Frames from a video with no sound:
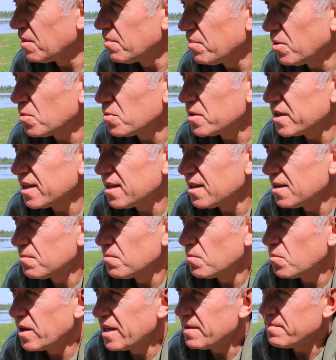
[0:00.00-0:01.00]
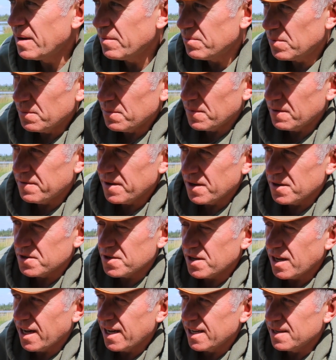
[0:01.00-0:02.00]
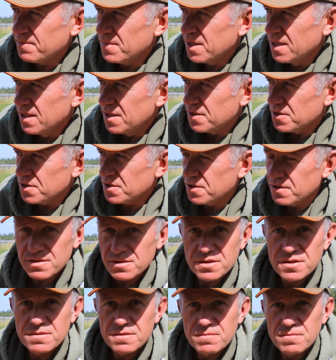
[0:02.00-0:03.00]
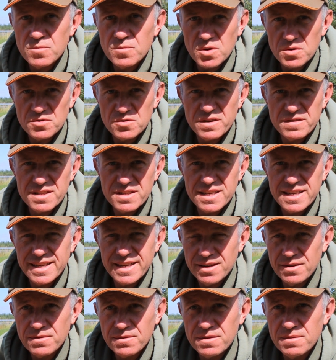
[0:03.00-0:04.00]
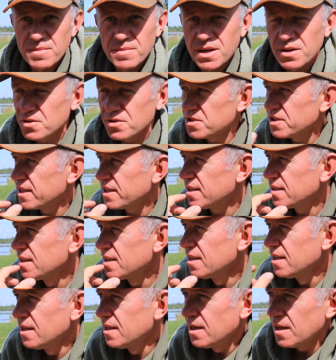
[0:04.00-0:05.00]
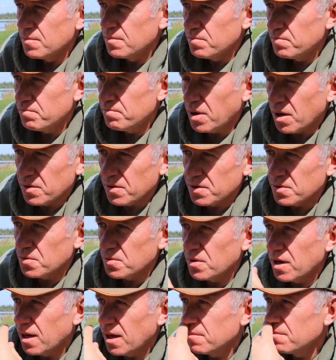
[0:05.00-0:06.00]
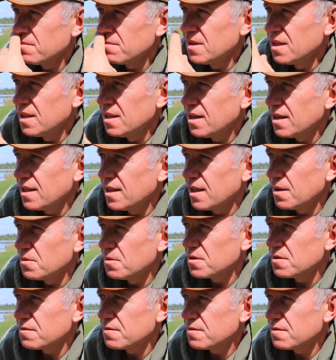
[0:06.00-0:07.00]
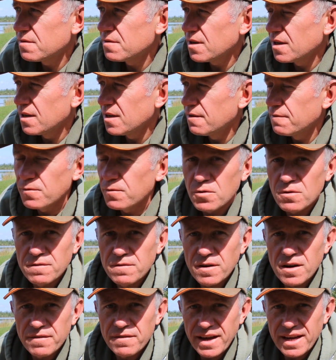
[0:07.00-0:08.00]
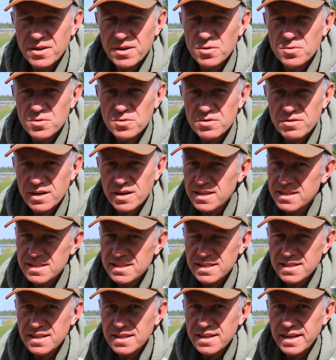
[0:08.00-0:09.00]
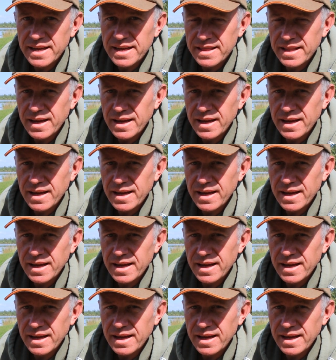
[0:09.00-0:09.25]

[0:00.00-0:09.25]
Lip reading: pulled in a wee bed when we first came, just what drifted in off the margin, and piled it all up. And there was 4 or 5 adult crays in